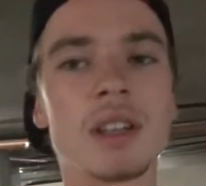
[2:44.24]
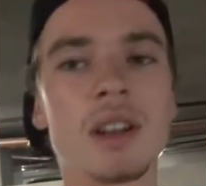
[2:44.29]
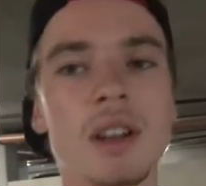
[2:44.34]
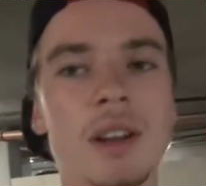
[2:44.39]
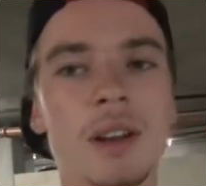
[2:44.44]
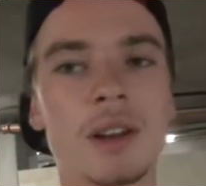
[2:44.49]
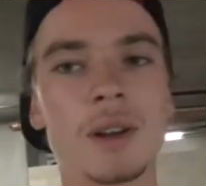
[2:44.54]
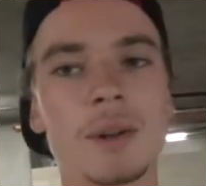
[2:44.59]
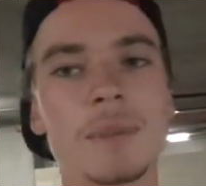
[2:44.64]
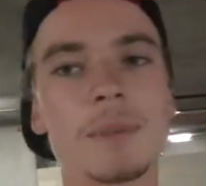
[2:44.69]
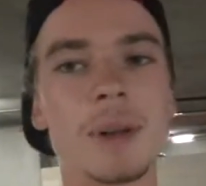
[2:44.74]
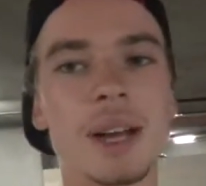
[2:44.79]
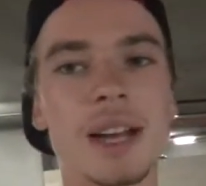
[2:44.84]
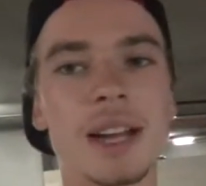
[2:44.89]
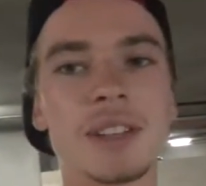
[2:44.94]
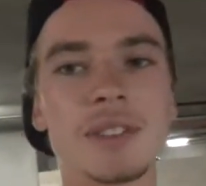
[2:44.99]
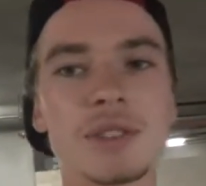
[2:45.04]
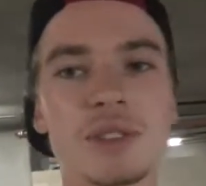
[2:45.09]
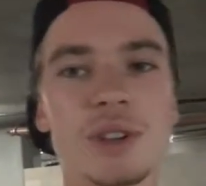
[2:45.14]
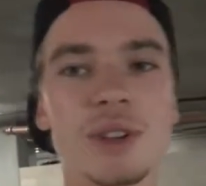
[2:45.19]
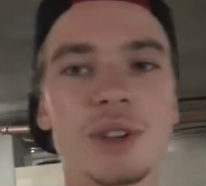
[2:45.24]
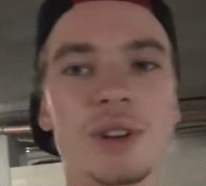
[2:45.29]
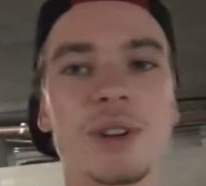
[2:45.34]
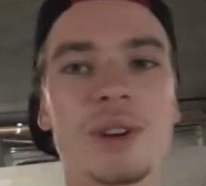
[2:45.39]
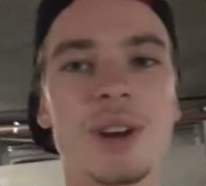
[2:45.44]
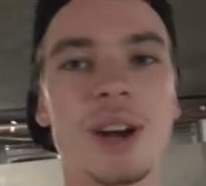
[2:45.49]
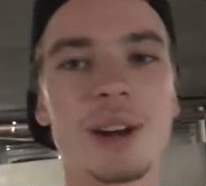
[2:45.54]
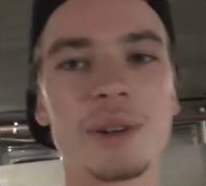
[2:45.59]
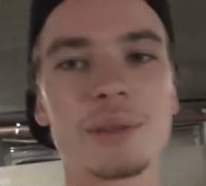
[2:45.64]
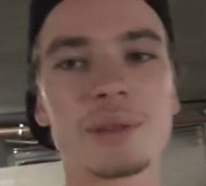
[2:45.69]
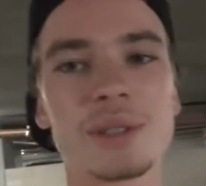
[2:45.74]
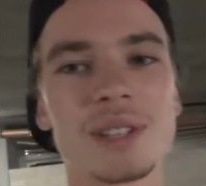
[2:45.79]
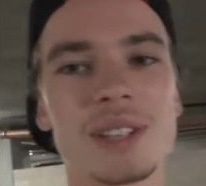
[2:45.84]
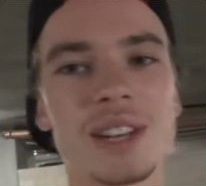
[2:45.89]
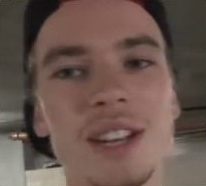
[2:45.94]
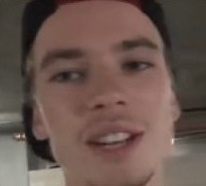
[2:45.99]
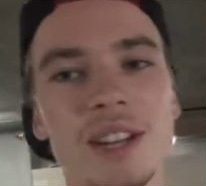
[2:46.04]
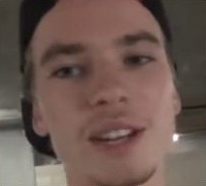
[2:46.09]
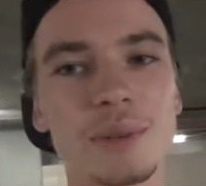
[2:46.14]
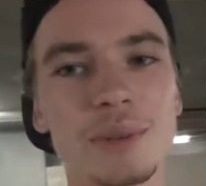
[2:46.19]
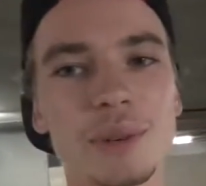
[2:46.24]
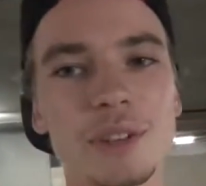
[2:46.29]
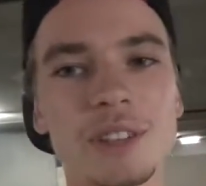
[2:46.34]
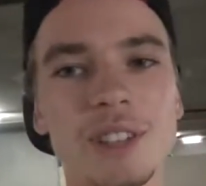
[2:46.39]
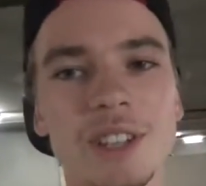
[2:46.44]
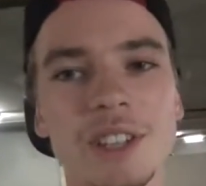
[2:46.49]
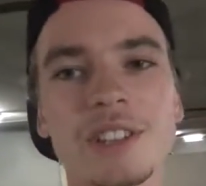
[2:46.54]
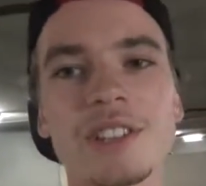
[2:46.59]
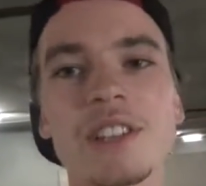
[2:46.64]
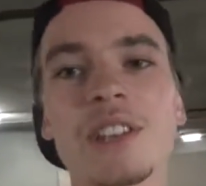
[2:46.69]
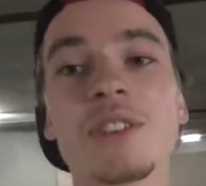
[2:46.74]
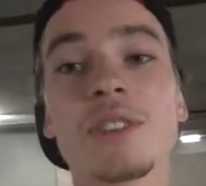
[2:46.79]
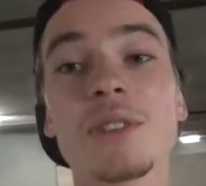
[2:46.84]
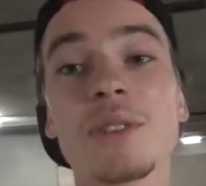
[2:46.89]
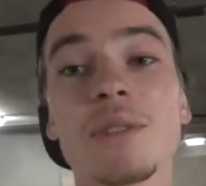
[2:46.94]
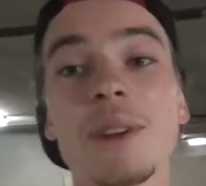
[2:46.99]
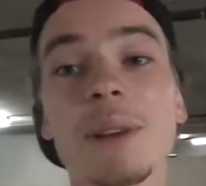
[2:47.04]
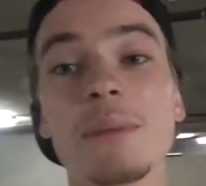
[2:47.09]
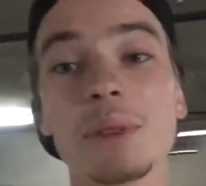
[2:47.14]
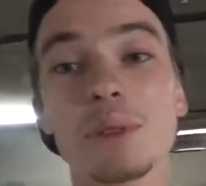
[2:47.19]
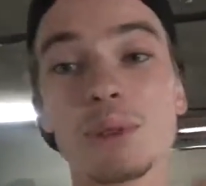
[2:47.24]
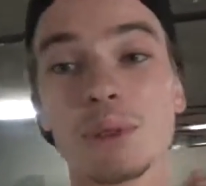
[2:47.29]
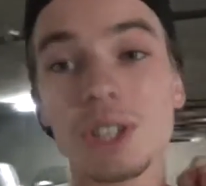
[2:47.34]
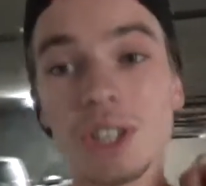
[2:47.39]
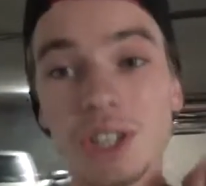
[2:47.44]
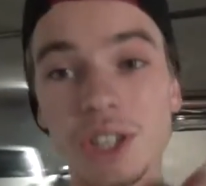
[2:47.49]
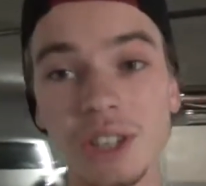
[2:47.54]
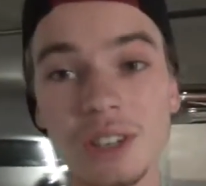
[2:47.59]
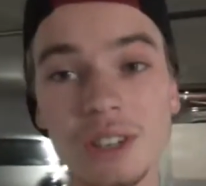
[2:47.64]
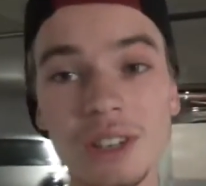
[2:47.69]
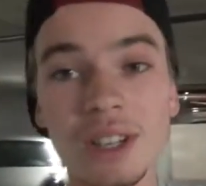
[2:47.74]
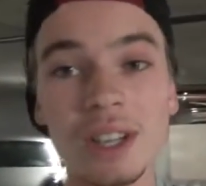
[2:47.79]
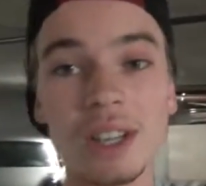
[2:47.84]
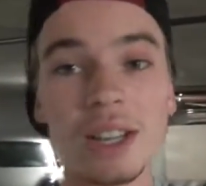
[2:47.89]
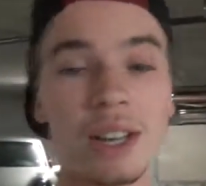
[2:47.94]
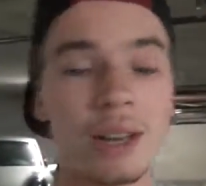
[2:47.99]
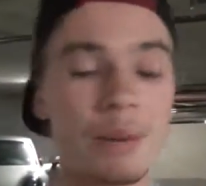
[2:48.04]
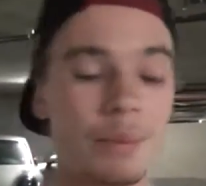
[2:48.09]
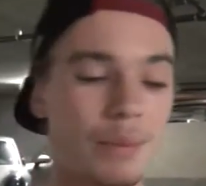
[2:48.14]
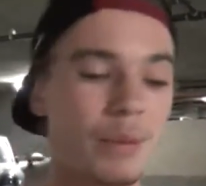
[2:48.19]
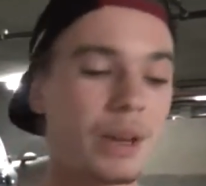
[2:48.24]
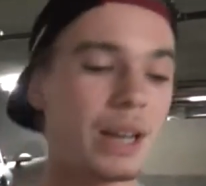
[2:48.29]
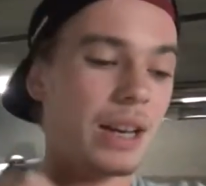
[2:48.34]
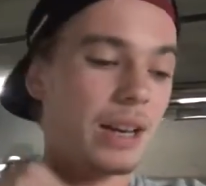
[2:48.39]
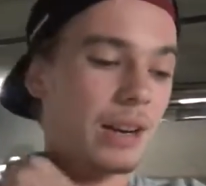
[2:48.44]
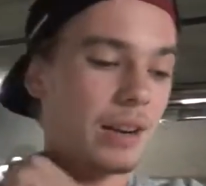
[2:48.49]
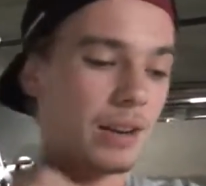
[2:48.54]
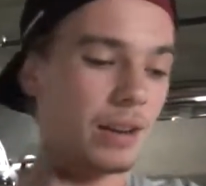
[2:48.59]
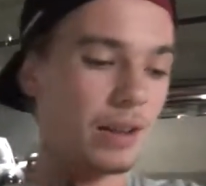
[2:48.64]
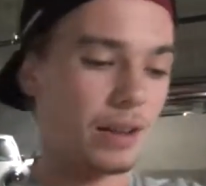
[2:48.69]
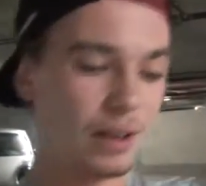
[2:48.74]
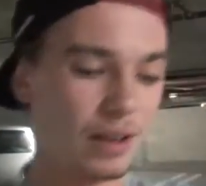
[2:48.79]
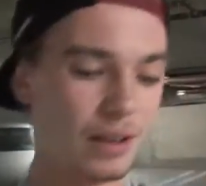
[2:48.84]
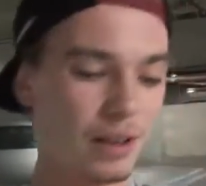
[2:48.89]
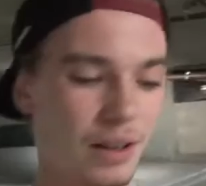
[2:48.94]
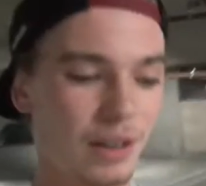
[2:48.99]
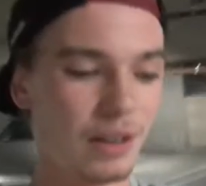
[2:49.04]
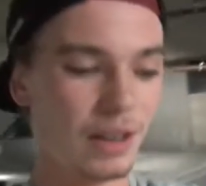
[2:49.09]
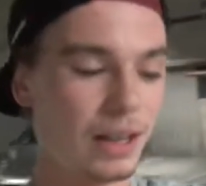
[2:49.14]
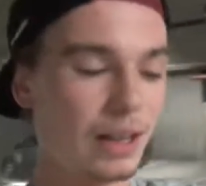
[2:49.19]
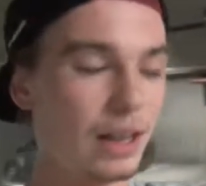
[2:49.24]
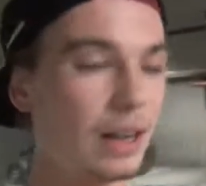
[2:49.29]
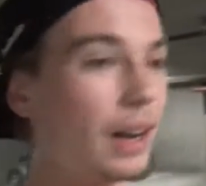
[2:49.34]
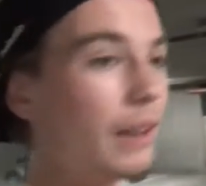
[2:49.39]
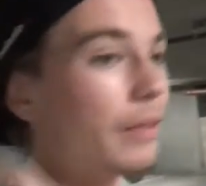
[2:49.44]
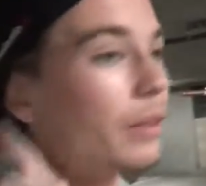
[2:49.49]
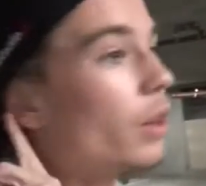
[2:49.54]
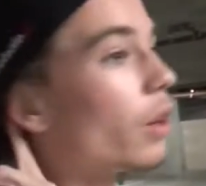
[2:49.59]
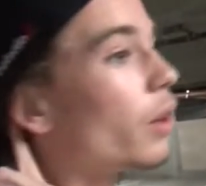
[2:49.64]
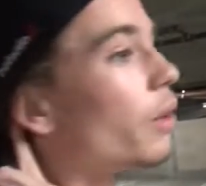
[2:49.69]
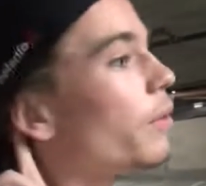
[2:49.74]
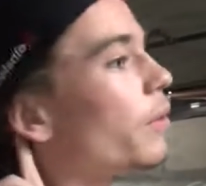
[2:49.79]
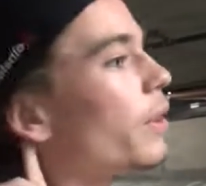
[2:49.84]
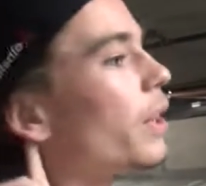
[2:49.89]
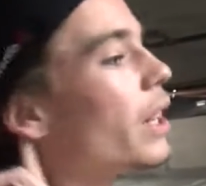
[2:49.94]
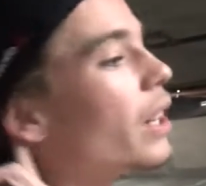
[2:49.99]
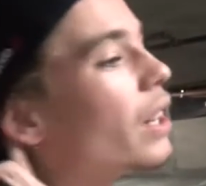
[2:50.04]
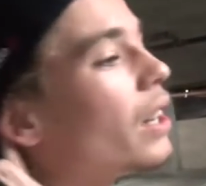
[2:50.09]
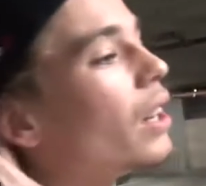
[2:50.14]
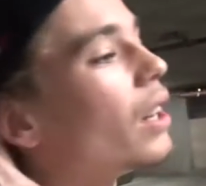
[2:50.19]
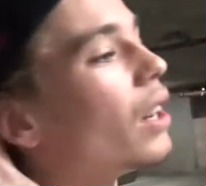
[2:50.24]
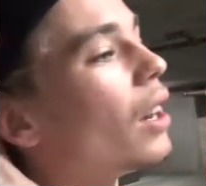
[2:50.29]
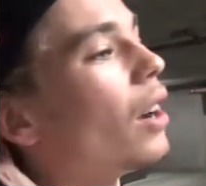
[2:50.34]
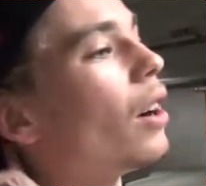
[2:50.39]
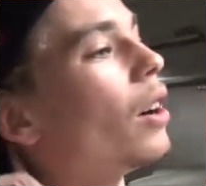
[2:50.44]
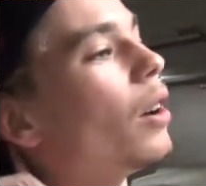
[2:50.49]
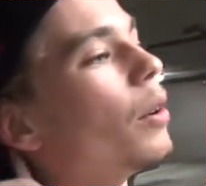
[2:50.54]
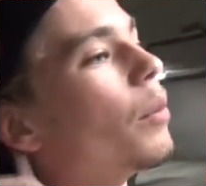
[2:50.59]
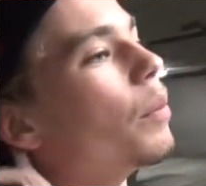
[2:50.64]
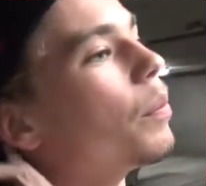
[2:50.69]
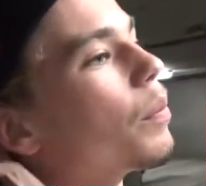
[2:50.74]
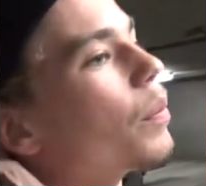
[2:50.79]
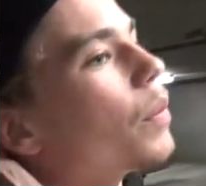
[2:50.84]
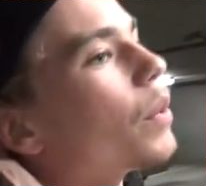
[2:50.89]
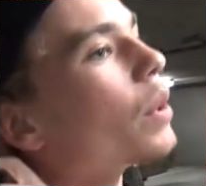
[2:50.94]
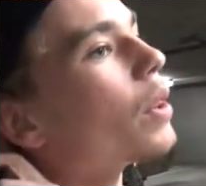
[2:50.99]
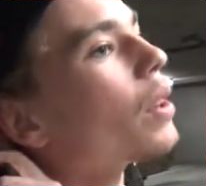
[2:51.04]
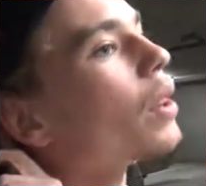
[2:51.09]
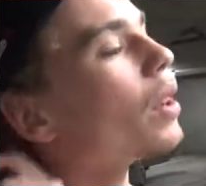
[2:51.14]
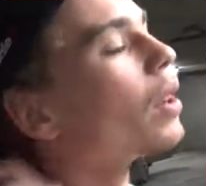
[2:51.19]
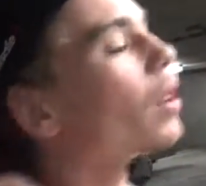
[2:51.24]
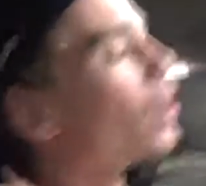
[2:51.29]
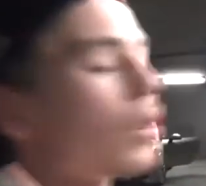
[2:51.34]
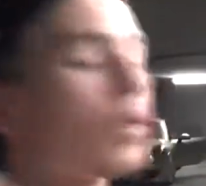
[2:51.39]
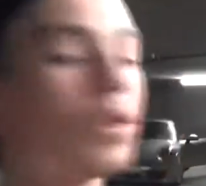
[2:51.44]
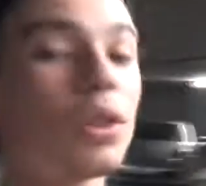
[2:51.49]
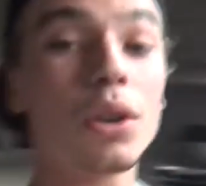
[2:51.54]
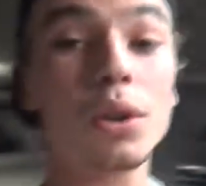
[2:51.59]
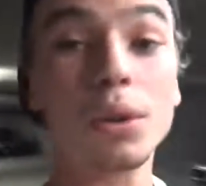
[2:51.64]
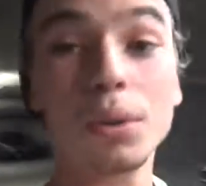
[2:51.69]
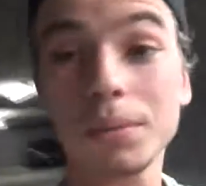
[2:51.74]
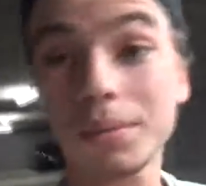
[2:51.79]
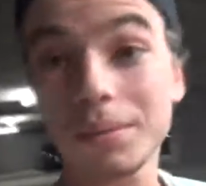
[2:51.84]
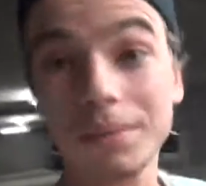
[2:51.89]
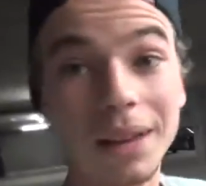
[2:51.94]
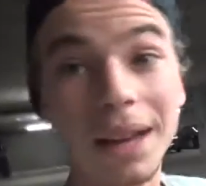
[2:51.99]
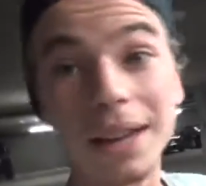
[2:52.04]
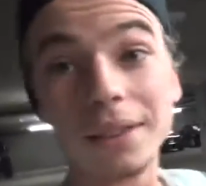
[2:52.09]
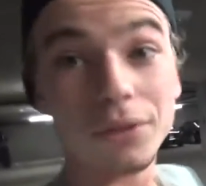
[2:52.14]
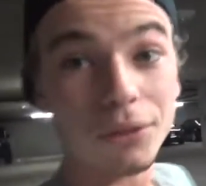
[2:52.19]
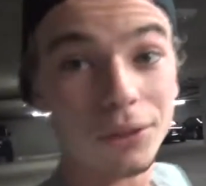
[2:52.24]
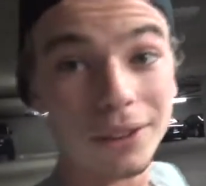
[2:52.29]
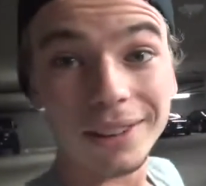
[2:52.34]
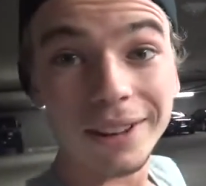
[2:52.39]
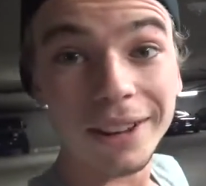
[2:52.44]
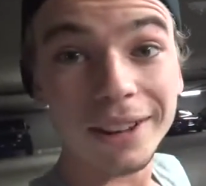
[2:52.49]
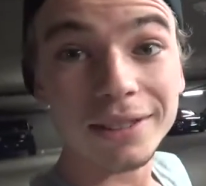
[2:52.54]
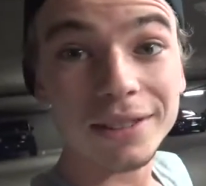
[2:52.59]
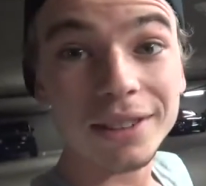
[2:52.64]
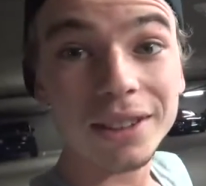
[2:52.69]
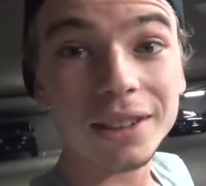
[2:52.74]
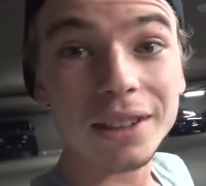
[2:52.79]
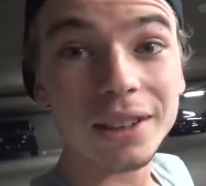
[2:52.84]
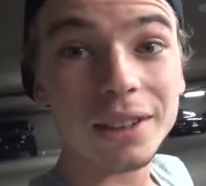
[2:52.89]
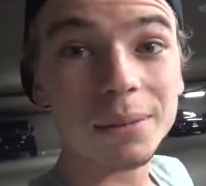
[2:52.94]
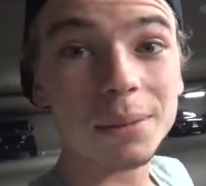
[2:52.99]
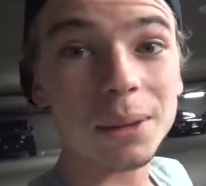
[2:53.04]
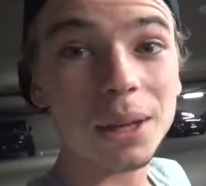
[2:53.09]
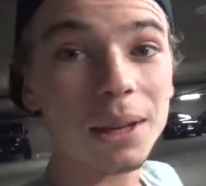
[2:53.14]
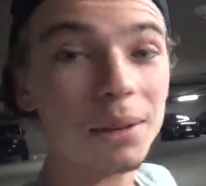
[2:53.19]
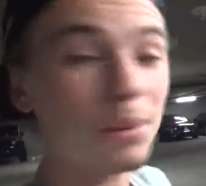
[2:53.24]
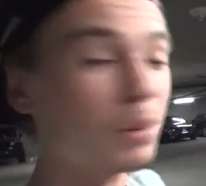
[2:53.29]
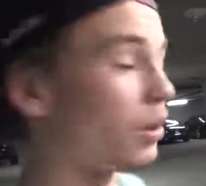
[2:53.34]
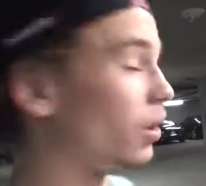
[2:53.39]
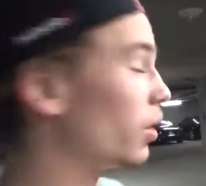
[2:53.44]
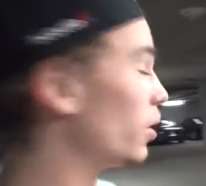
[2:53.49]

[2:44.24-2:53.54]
um, and so I was like, I wanted to continue the family tradition and get a, a 911, hopefully. Um, so that's fantastic that I've been able